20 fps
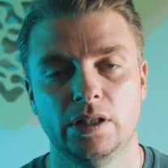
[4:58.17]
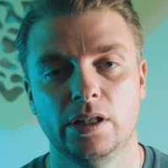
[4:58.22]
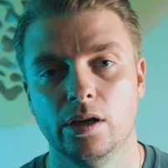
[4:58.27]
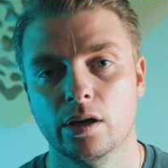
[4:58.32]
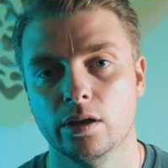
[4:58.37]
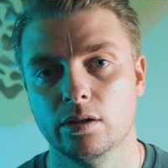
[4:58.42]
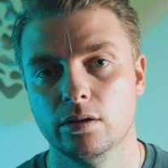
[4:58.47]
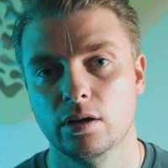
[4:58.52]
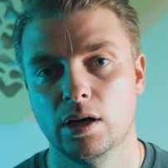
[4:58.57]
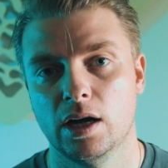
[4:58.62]
The
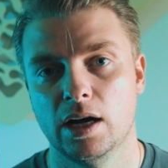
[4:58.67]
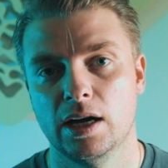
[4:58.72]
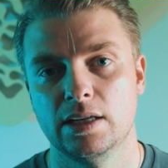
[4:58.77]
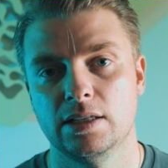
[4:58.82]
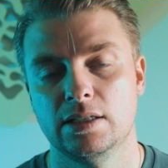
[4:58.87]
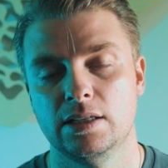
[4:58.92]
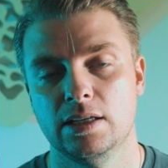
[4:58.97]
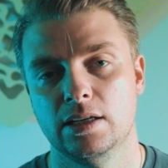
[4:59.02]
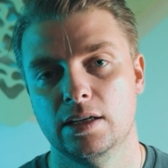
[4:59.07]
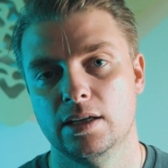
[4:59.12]
other
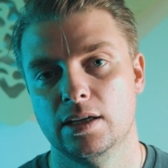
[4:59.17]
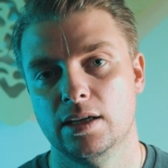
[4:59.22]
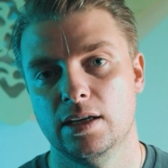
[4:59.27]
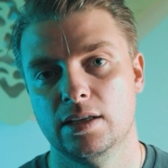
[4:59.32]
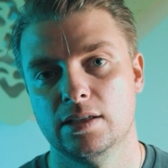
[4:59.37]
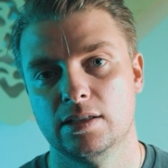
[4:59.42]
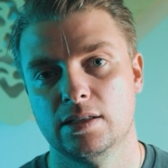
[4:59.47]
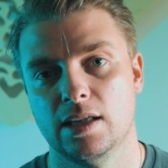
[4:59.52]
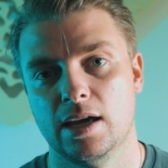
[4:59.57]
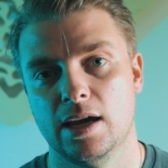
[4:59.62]
idea
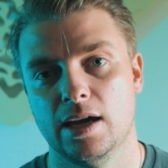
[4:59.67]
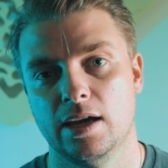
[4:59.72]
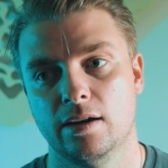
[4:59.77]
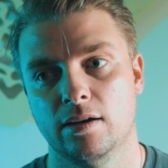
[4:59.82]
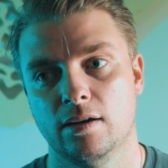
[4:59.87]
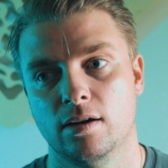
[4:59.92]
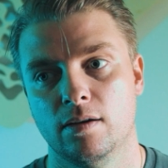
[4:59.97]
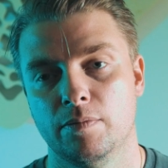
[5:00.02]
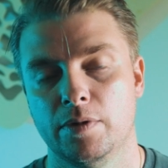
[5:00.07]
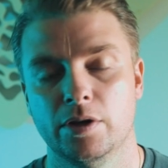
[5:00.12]
is that
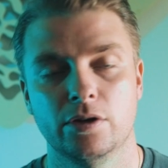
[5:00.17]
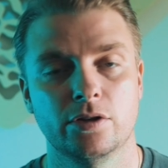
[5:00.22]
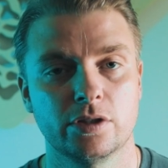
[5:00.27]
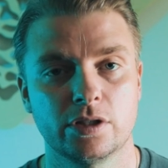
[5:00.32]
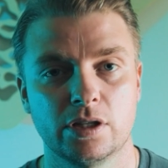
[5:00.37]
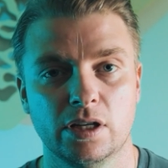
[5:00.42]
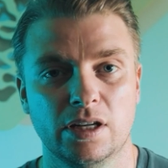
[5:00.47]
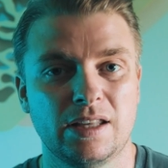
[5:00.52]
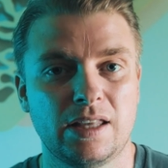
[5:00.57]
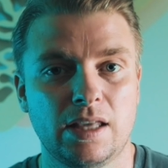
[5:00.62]
they're
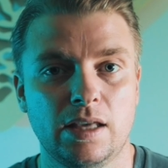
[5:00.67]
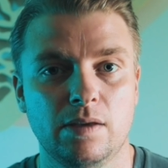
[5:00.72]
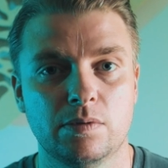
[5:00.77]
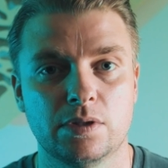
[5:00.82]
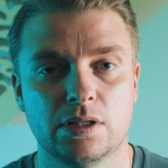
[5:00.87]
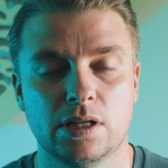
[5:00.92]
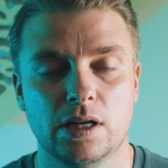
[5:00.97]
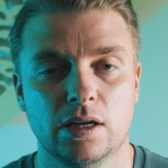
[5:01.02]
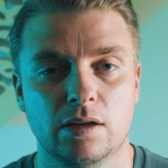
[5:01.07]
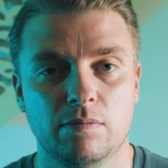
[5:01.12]
just going to keep
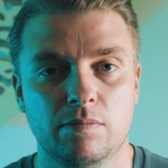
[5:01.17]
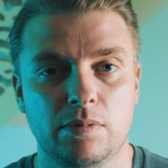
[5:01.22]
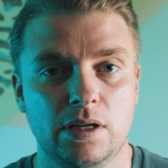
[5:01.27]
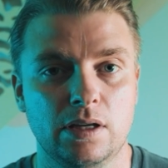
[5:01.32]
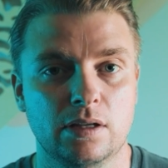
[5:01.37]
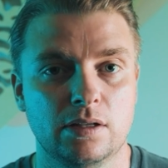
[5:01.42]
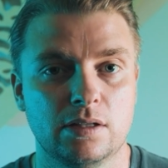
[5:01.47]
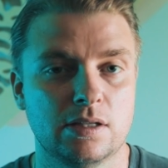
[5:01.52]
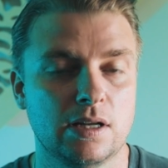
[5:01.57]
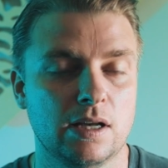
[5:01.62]

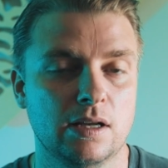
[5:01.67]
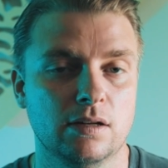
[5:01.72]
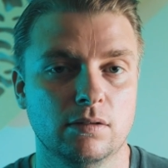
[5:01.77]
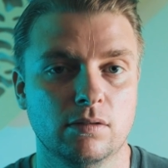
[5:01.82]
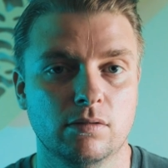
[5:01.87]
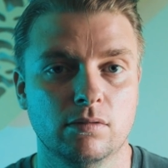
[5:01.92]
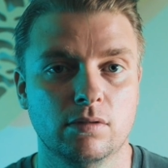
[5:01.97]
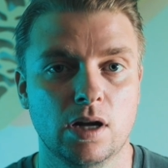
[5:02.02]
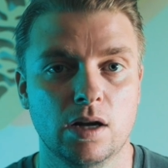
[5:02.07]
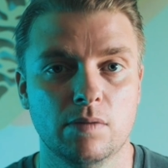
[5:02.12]
being
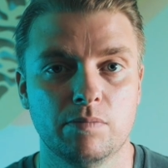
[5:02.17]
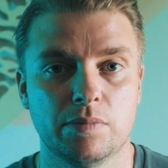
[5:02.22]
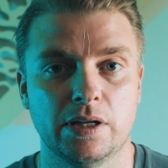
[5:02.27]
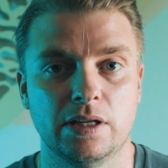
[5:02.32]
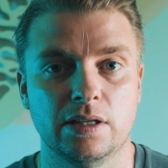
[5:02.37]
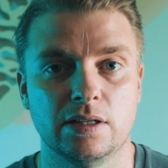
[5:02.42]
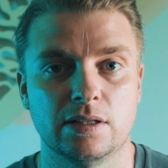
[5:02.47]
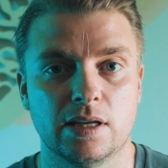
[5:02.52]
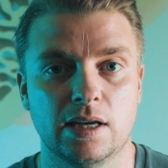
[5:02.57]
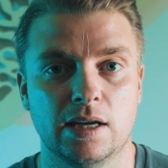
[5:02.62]
standalone
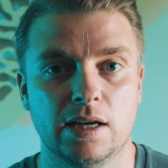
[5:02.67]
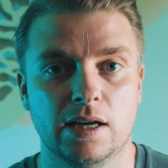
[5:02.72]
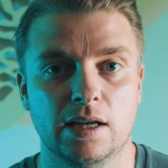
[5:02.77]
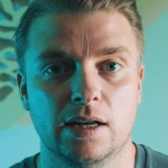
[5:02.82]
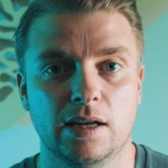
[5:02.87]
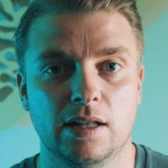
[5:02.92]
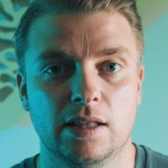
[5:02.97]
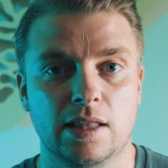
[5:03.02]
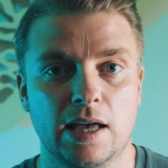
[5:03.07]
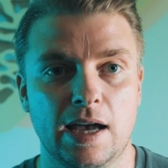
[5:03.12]
companies,
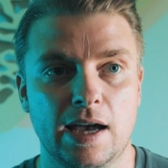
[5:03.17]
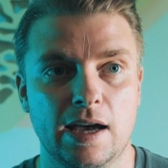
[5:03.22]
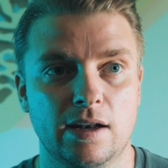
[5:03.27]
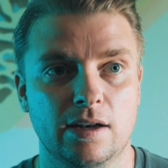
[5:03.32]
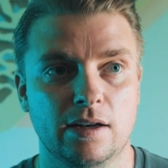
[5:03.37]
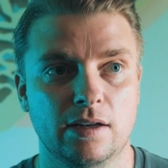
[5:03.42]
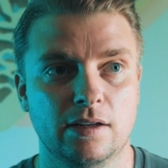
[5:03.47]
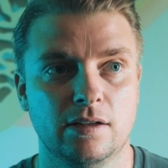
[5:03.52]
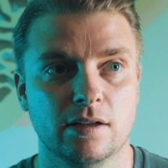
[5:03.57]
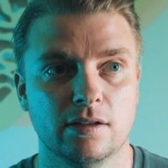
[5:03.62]
and
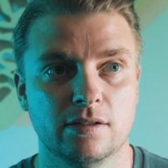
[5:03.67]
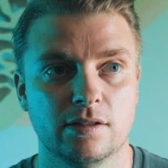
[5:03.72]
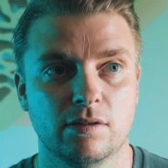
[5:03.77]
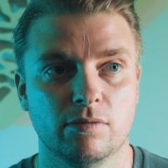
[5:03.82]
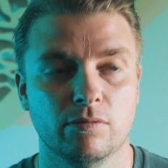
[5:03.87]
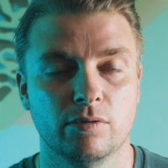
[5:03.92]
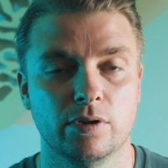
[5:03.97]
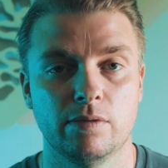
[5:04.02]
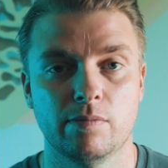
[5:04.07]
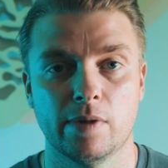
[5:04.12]
that
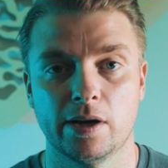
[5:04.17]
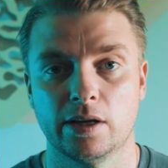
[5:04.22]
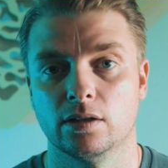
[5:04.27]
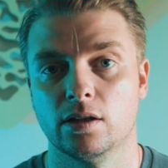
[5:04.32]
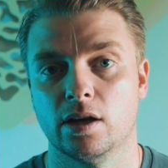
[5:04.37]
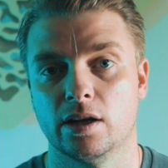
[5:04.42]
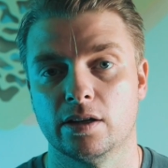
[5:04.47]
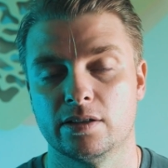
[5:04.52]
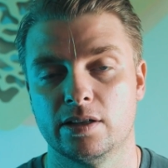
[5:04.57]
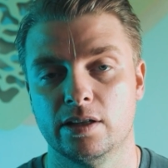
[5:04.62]
doesn't really make a
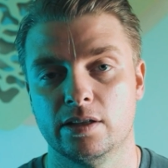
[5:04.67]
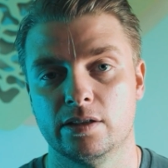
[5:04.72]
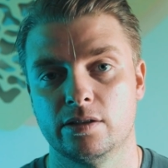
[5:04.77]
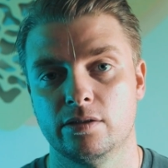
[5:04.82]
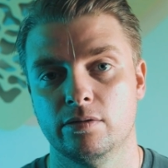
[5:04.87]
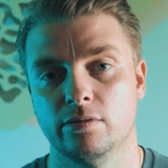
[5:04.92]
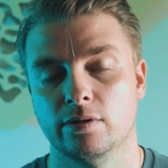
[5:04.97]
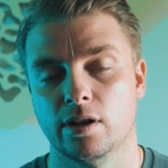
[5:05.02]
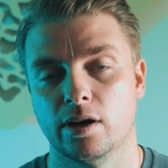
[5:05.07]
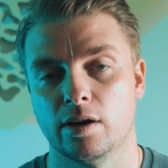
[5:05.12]
lot of sense
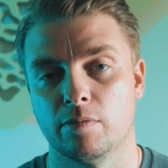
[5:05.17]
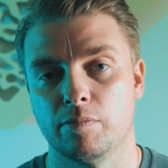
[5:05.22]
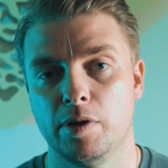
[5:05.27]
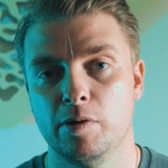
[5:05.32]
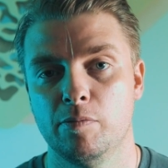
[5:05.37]
to a lot of